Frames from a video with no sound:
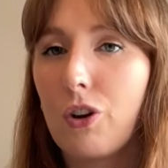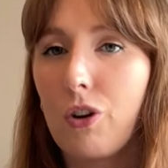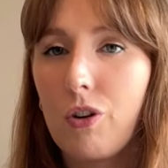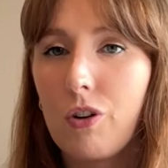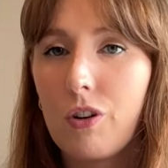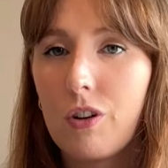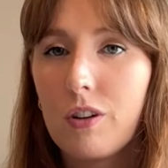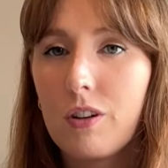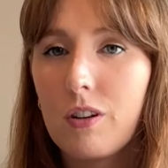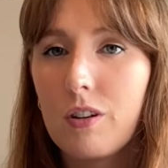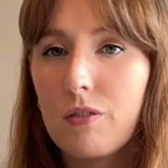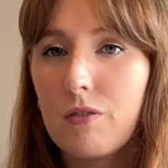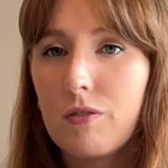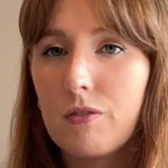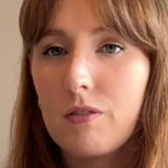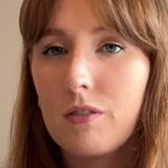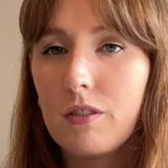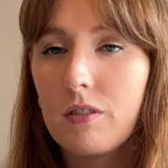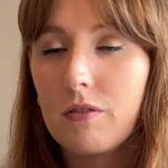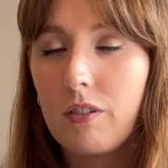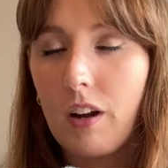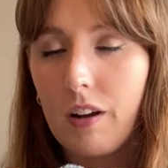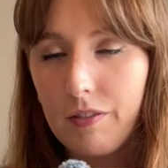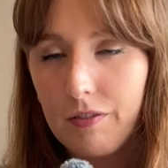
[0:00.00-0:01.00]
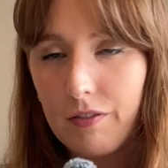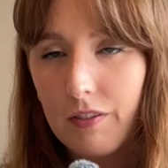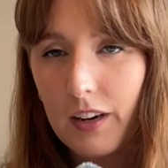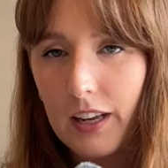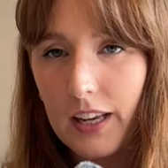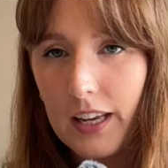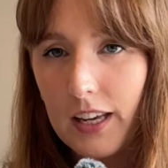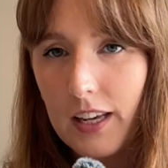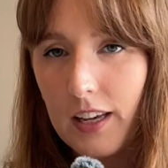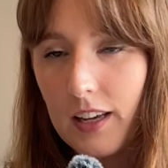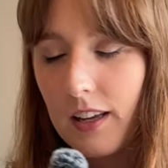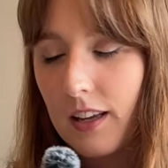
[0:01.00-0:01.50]
on
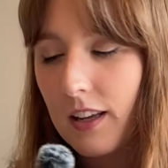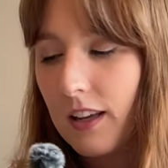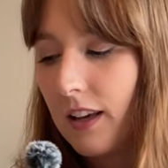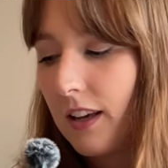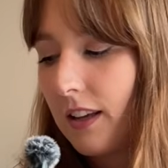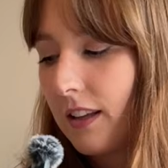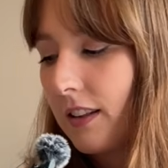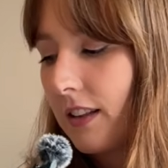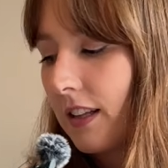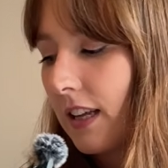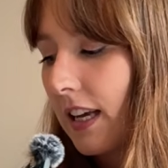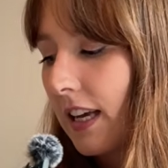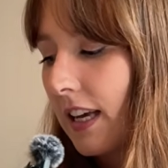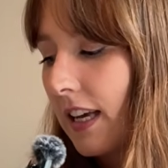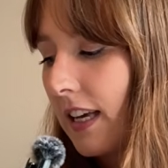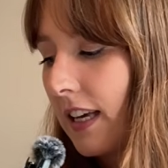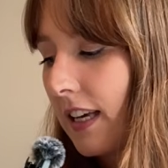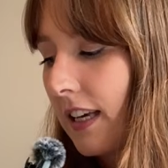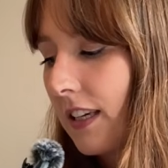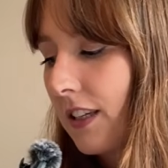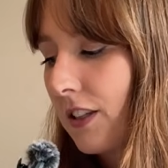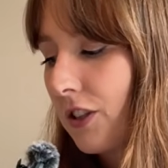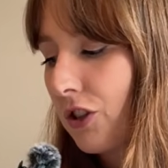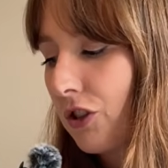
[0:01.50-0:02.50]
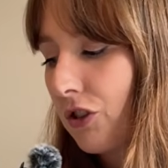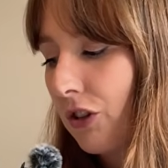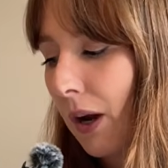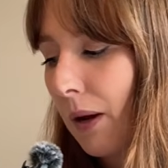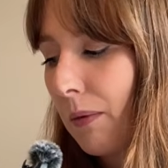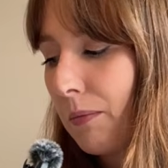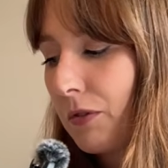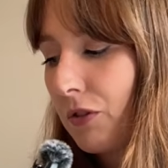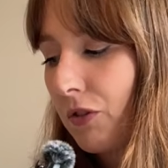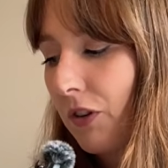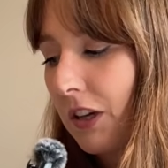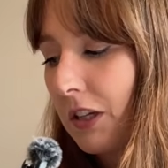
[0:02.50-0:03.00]
roughly the
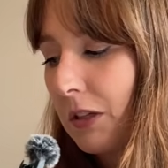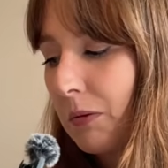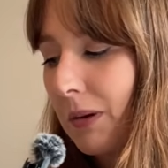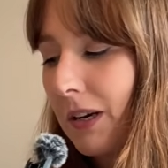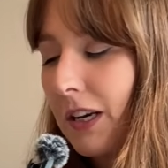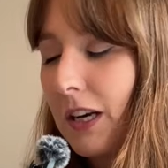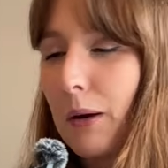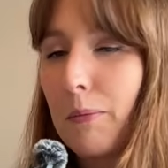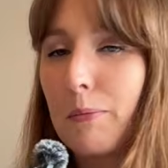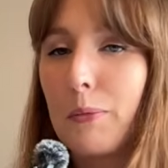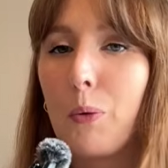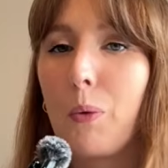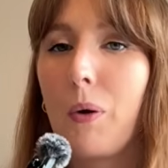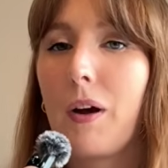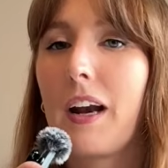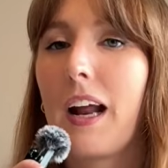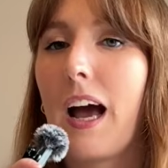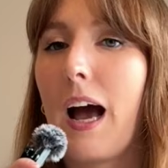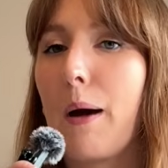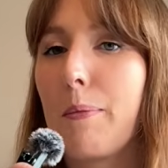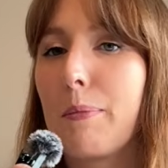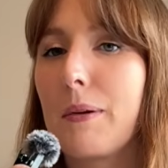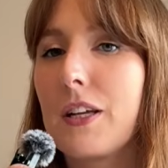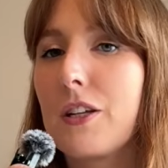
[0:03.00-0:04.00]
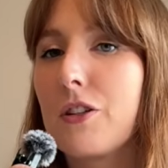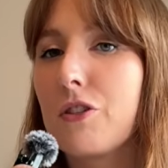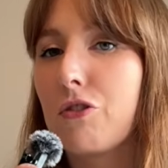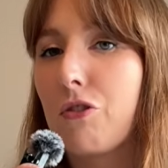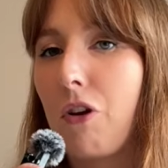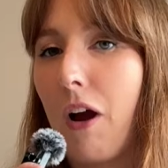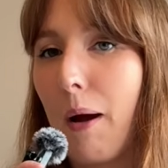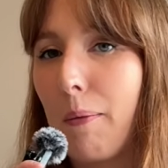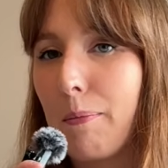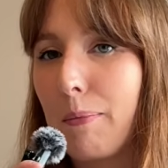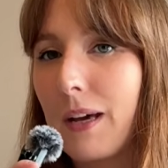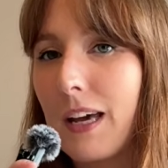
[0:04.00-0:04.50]
Stripes recipe #1, Happy and
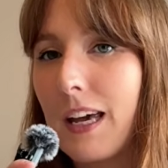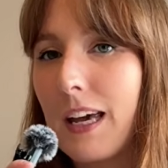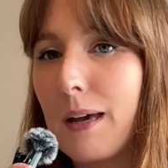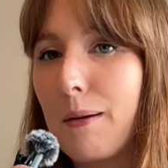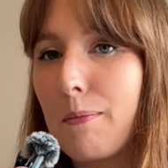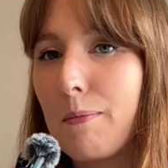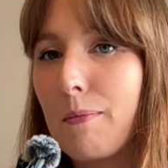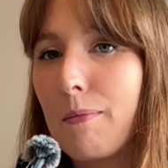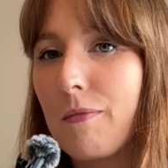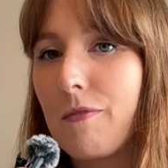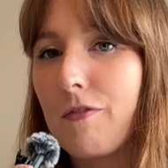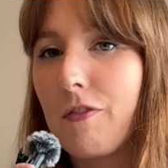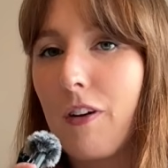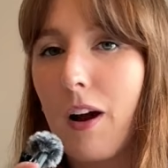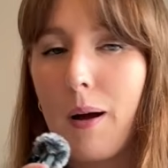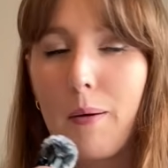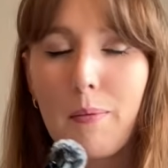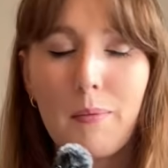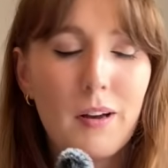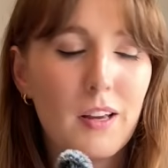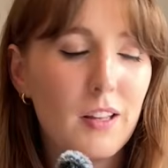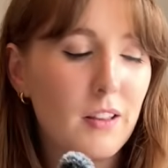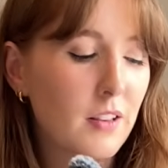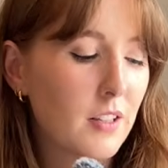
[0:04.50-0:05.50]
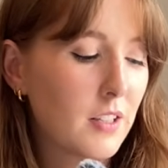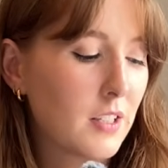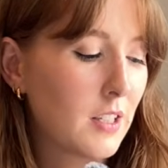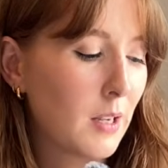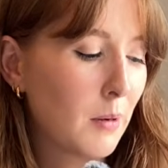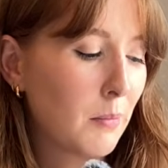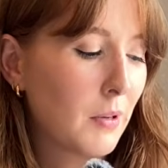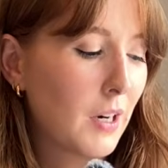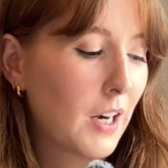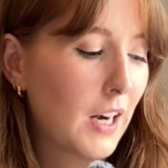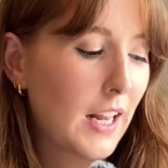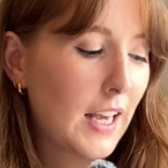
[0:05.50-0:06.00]
Scrappy, from the
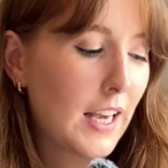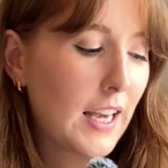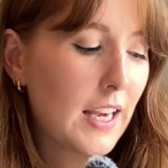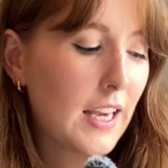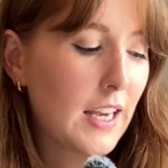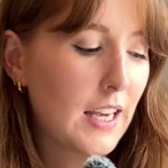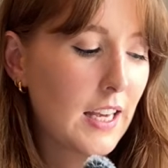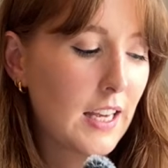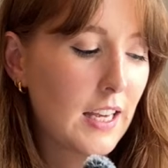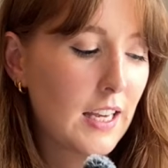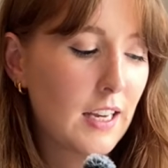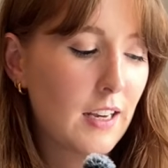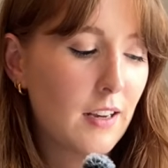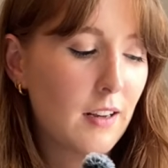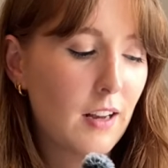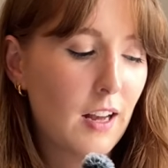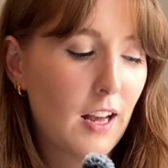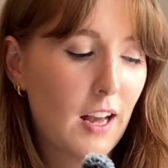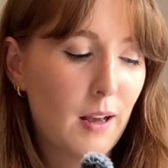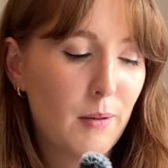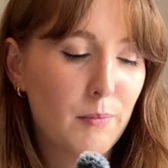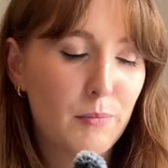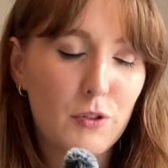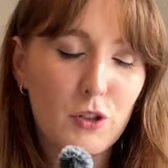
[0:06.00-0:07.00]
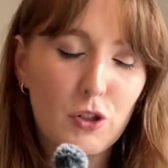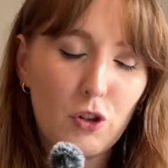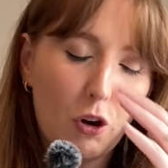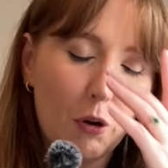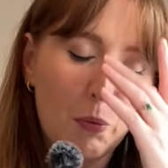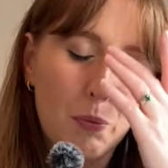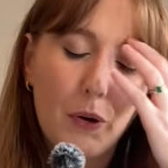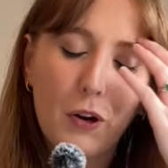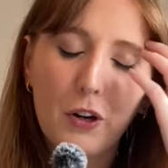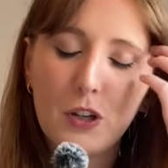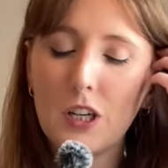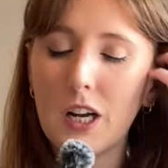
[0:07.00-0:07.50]
Summerlee
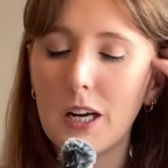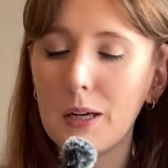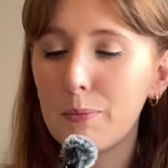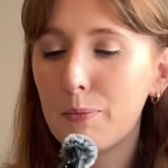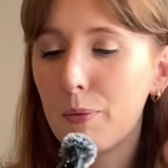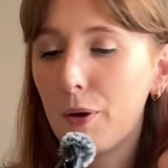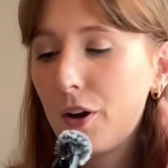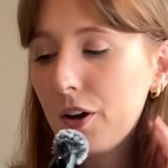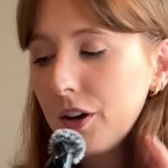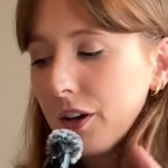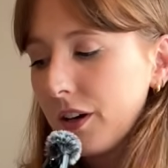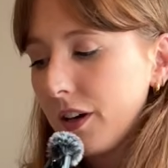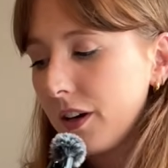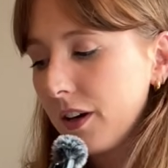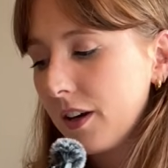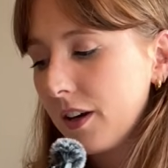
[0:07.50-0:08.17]
Sock Project book.